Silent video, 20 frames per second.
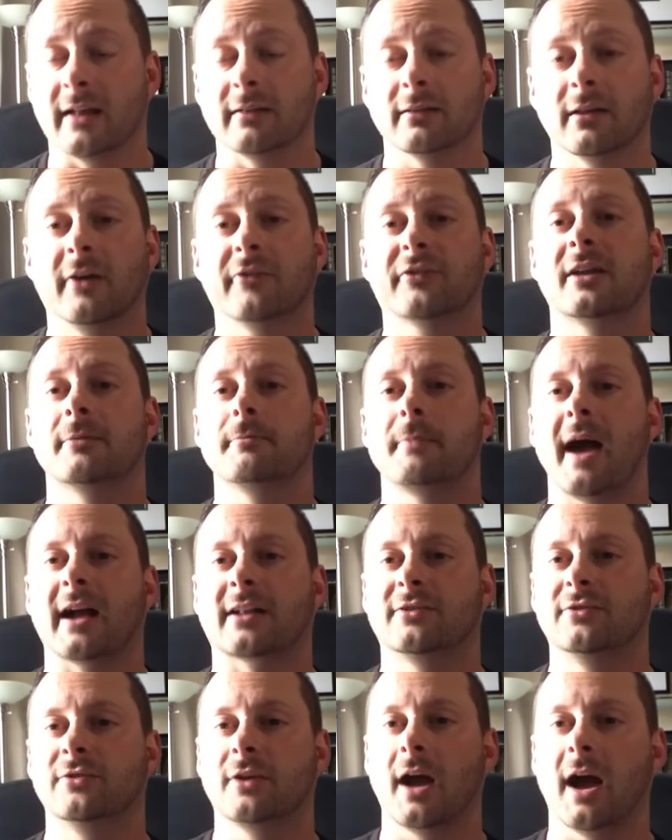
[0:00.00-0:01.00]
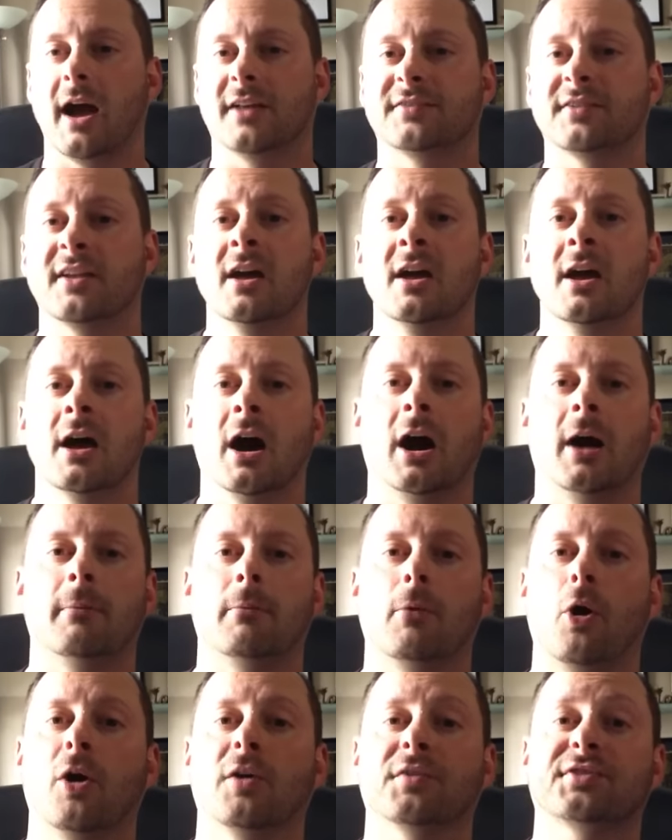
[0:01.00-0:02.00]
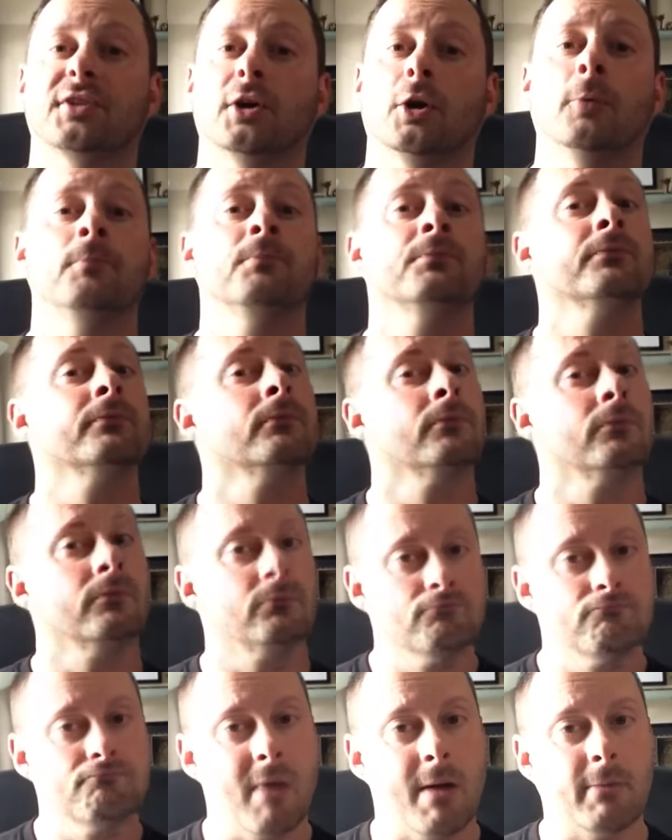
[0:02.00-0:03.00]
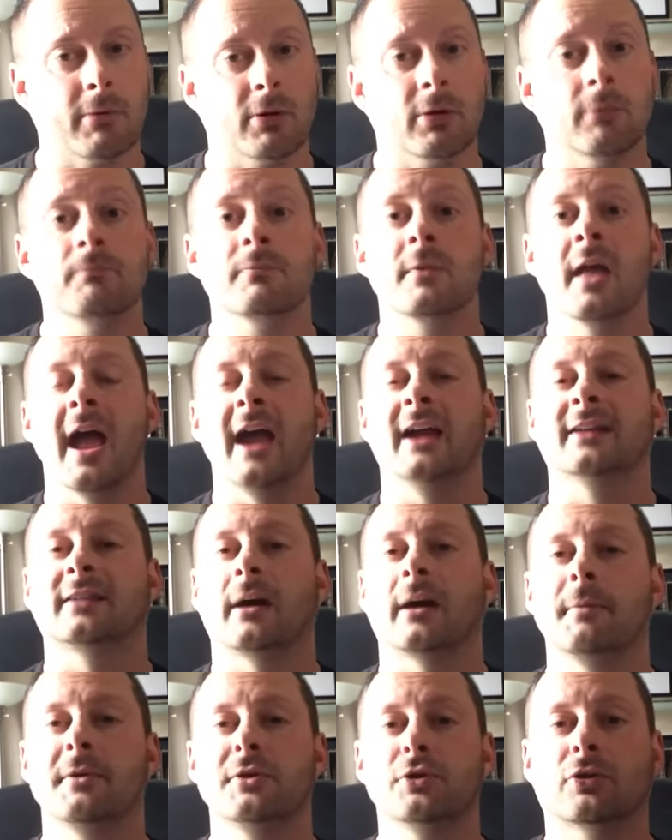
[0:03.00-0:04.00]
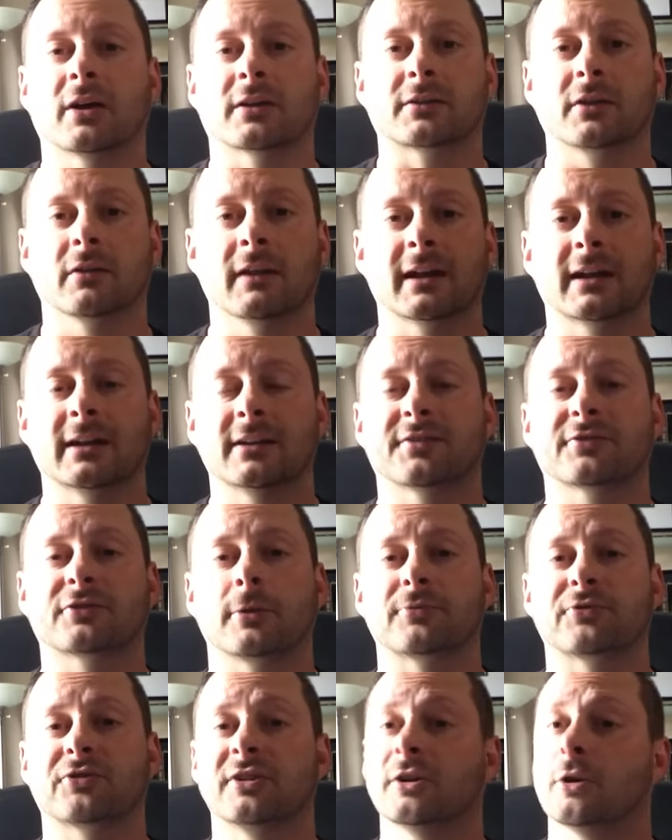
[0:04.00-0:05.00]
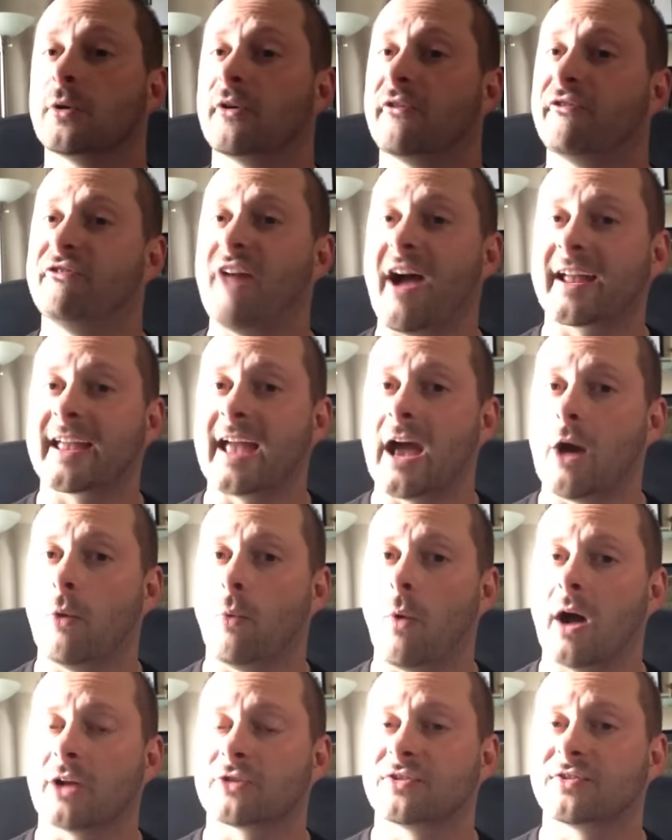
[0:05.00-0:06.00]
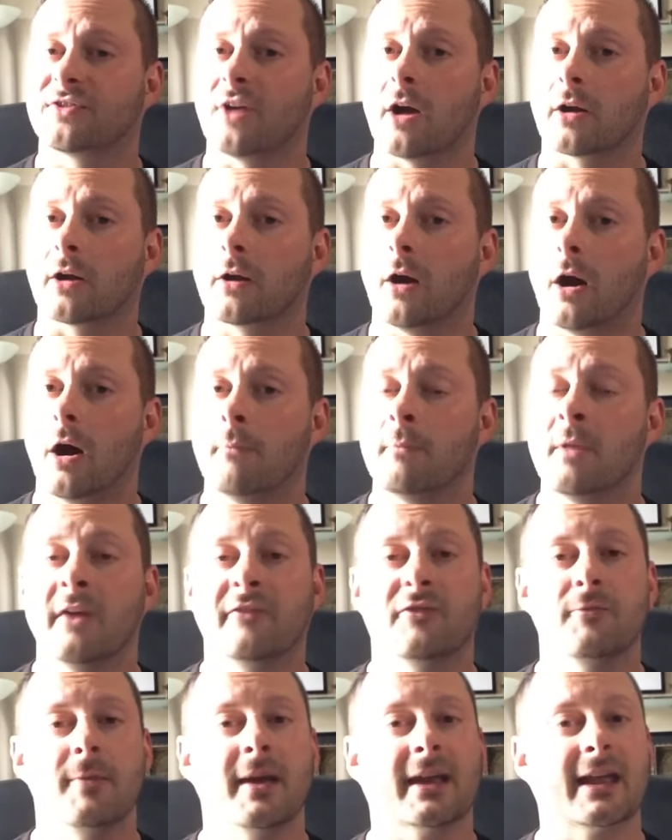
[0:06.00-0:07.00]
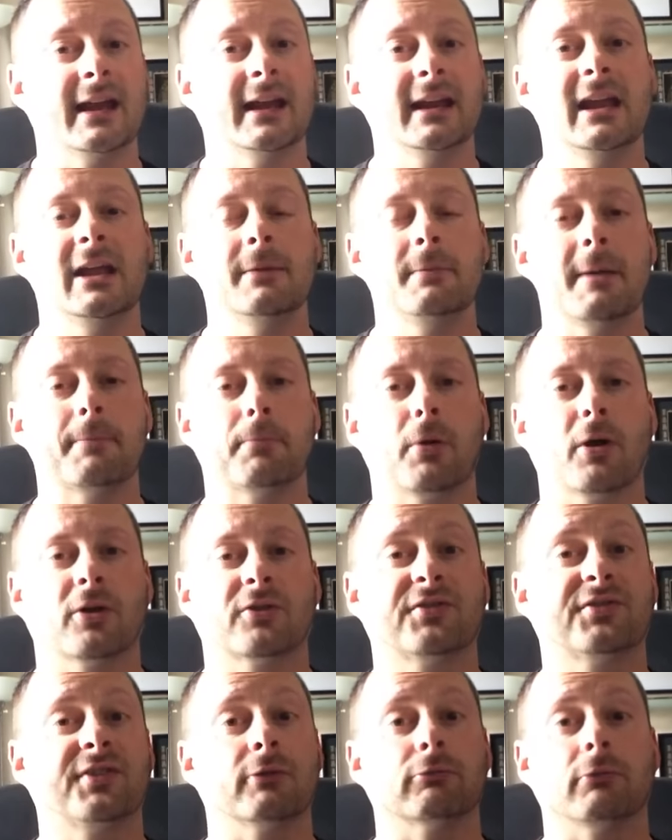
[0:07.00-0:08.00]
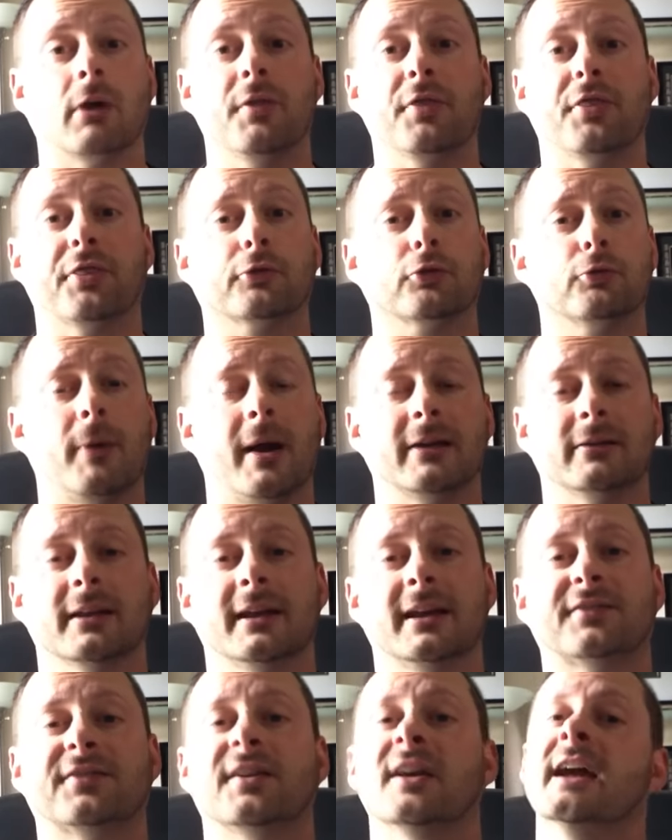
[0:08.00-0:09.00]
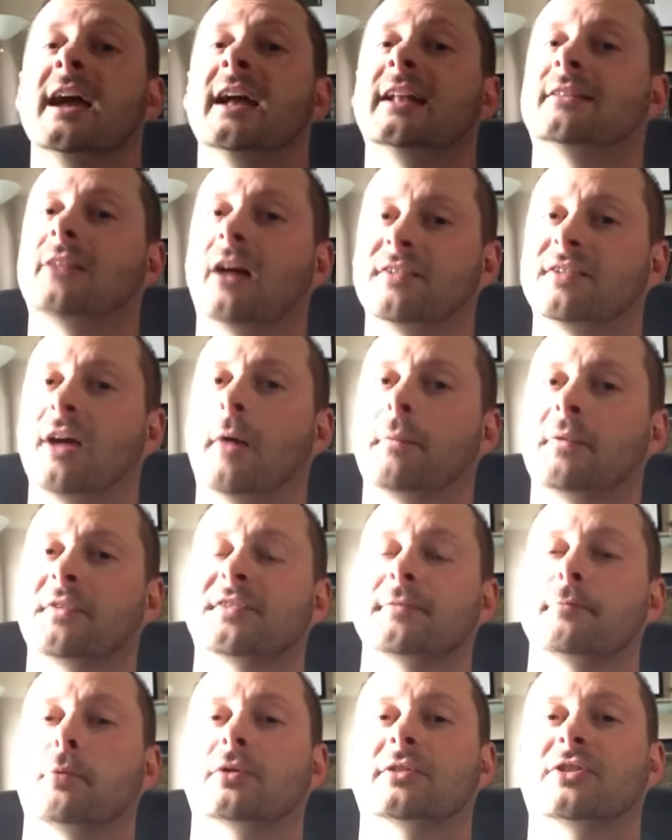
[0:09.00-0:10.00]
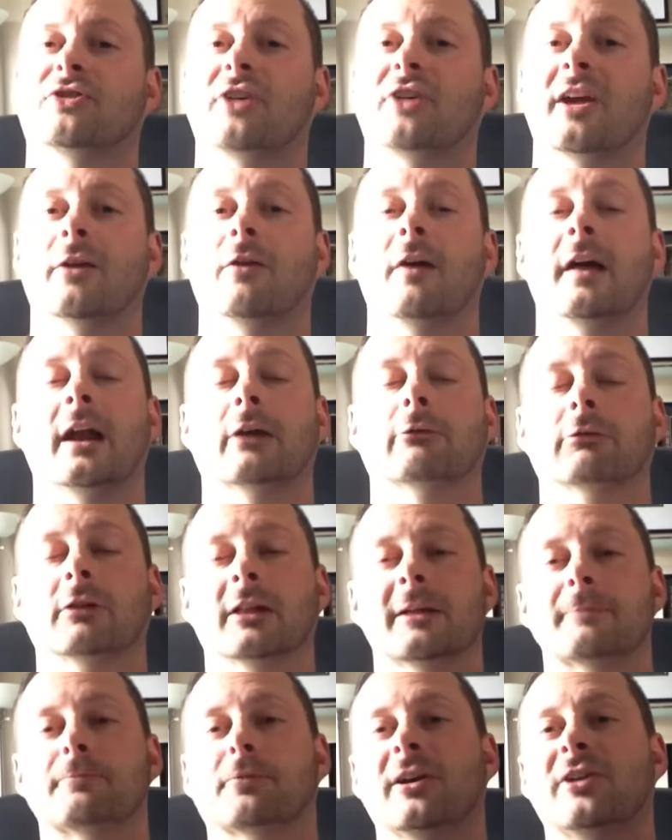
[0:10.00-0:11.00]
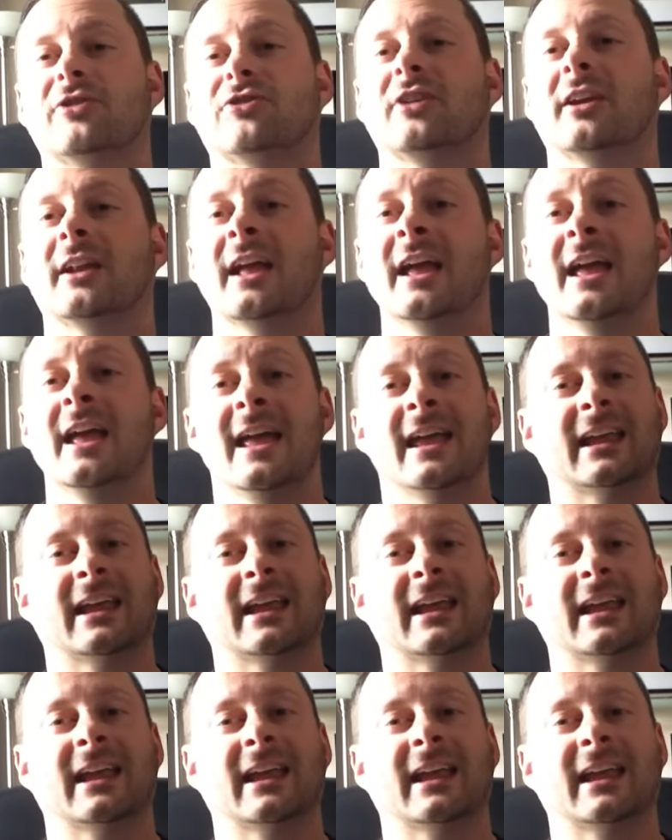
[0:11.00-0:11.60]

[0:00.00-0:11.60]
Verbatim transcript: I love getting back to you guys. Um, also, remember, anytime that you click the link in the description, you go to phat kat watches dot com. If you make any eBay purchases that run through my links, it does help to support the channel, and I really appreciate it.